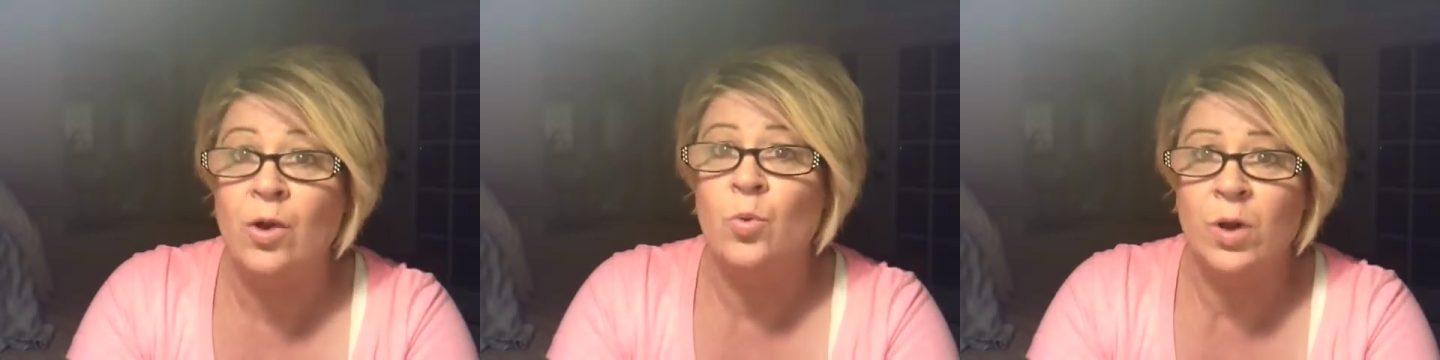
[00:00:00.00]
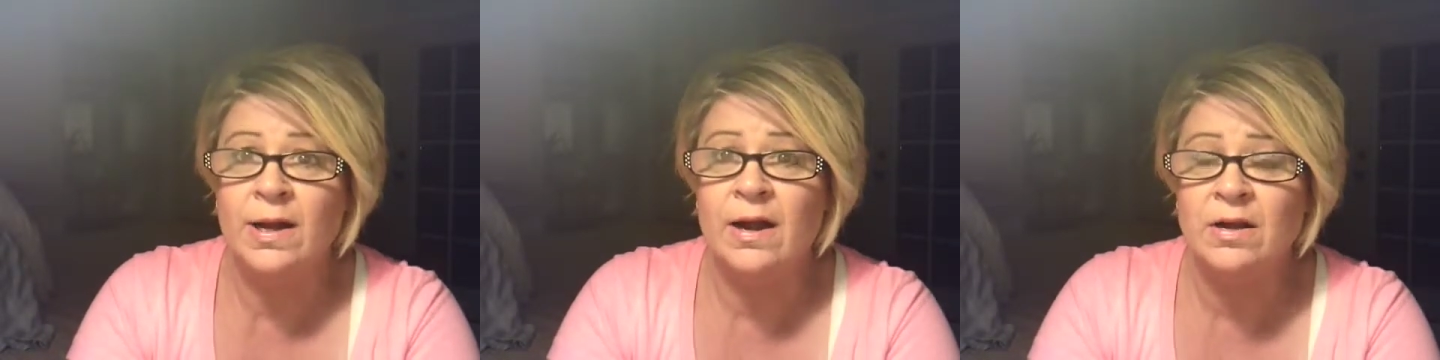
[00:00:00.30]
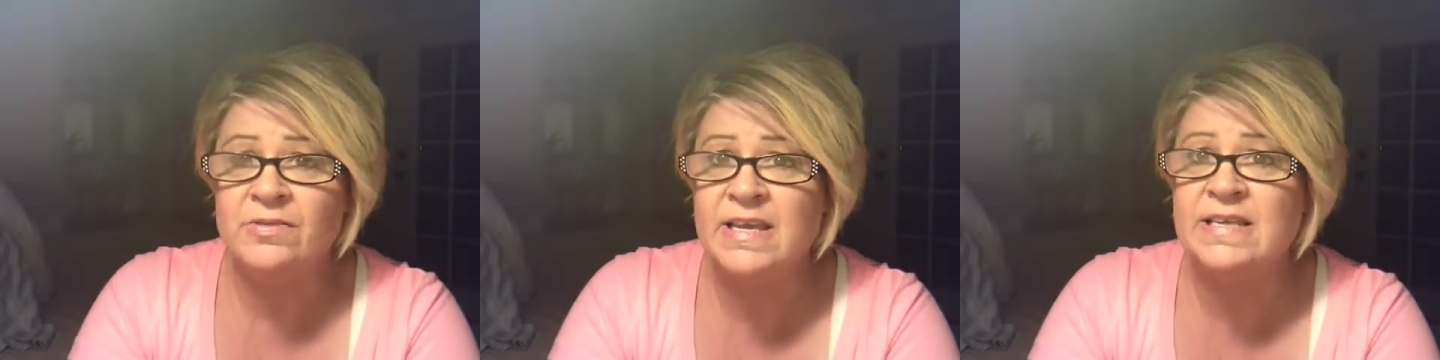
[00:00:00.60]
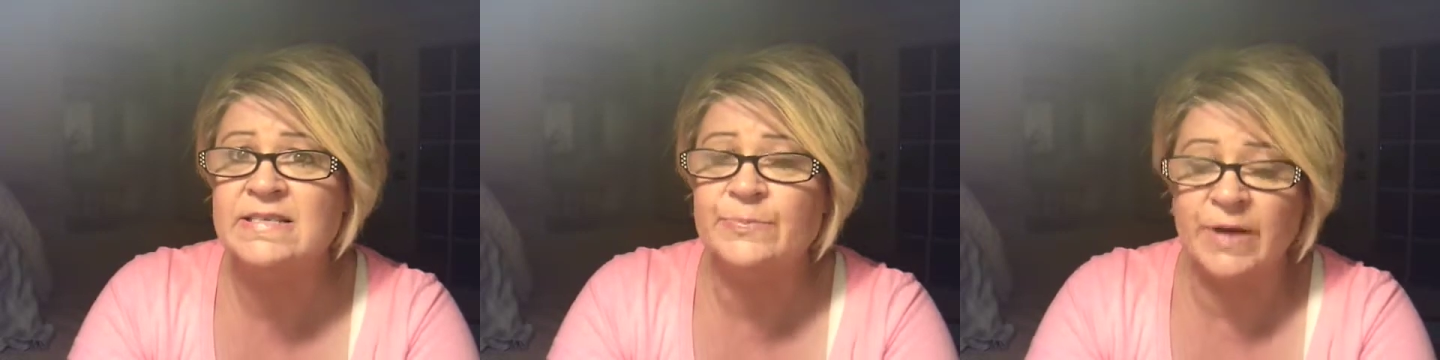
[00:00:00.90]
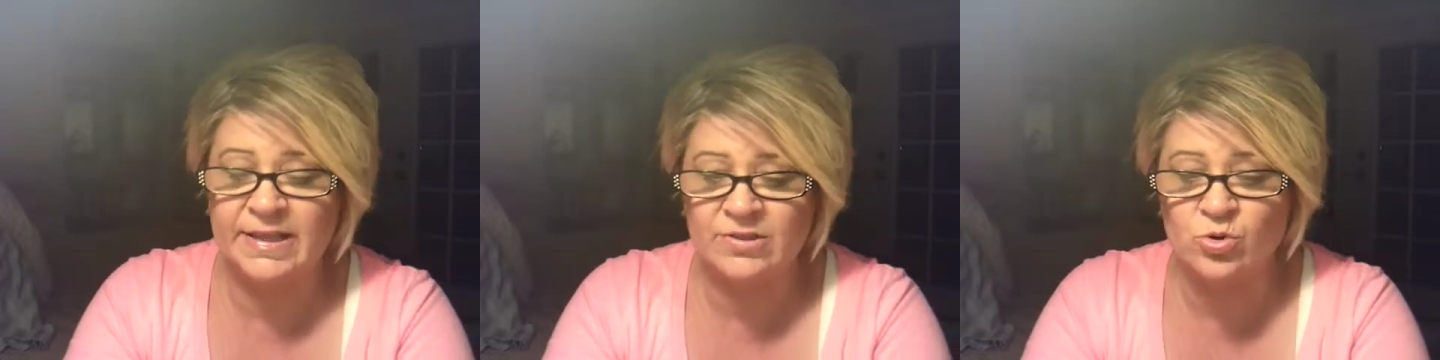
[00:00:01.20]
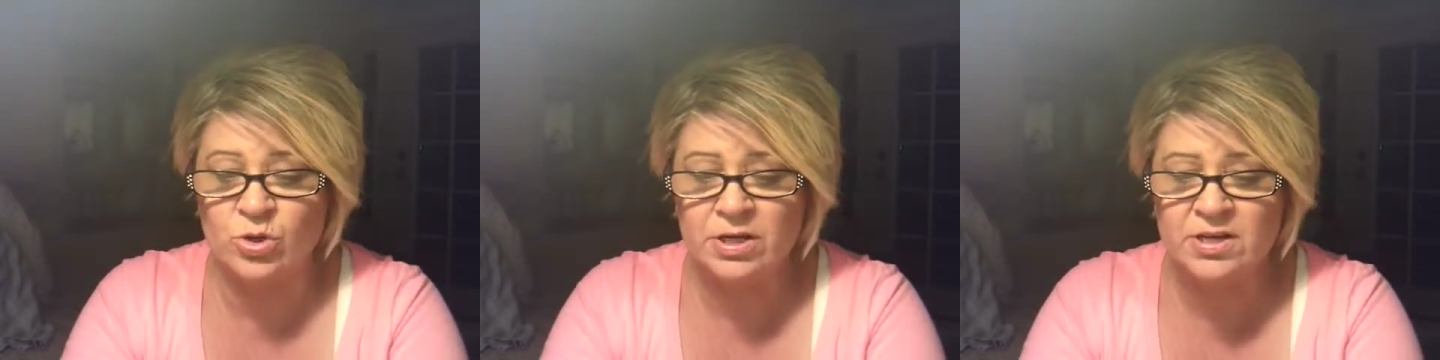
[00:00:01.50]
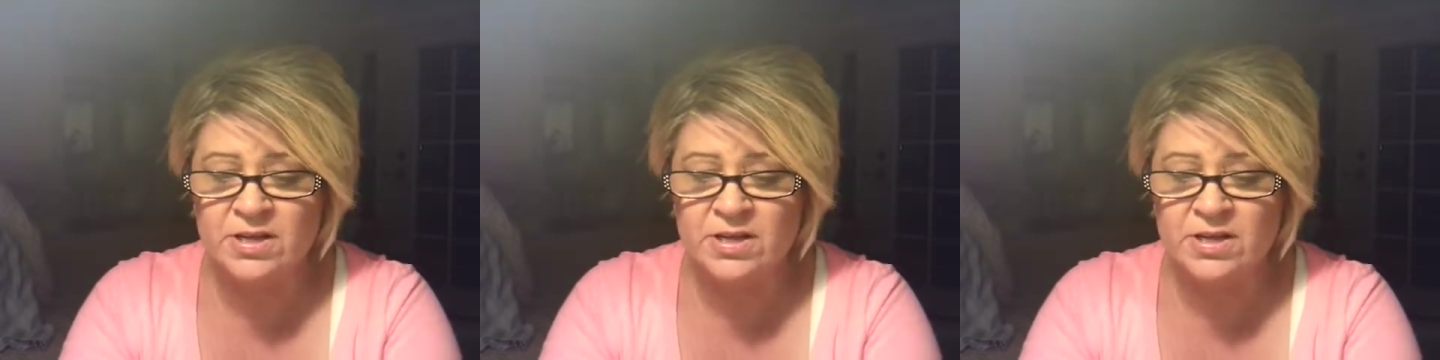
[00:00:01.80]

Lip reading: What are these, my Lord?